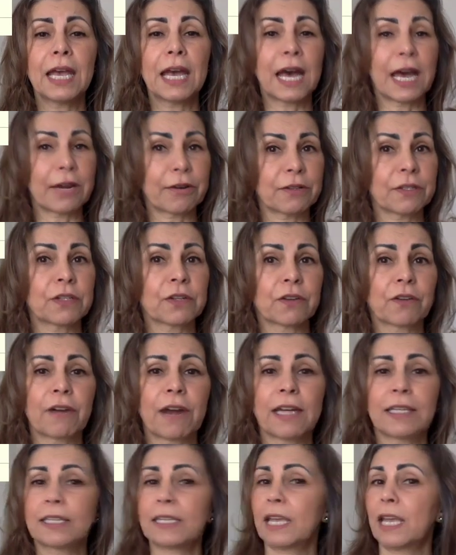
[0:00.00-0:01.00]

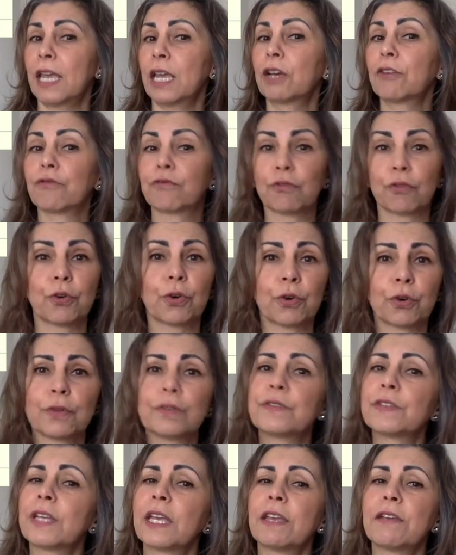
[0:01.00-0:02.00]
aristocratic,
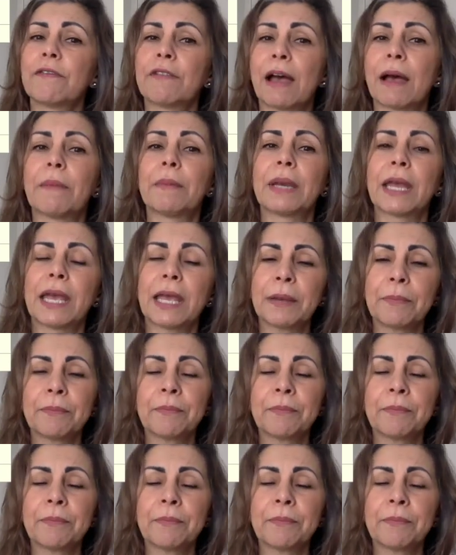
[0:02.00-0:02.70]
royalty family.